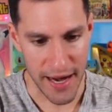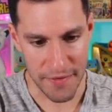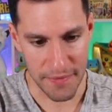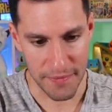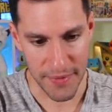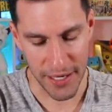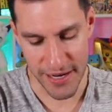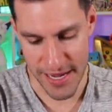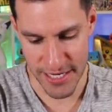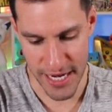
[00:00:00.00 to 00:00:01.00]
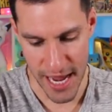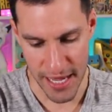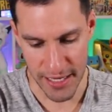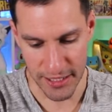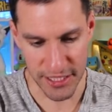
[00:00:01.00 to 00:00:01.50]
and there he is again.
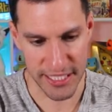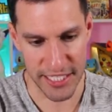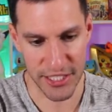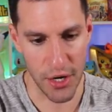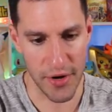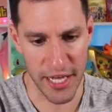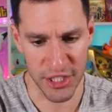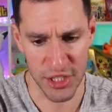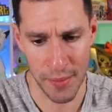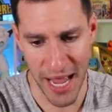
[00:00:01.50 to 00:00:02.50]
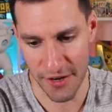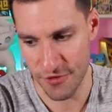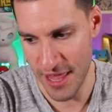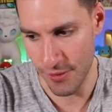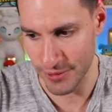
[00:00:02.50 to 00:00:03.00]
I'll just say Stonehenge in the back
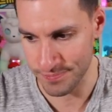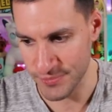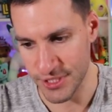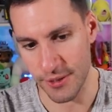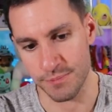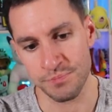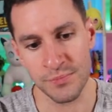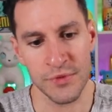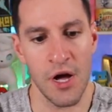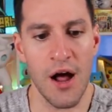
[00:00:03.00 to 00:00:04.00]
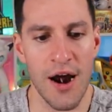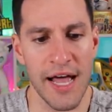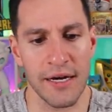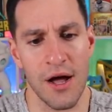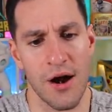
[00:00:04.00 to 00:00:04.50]
for that one. So, all
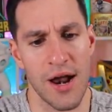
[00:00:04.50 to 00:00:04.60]
right.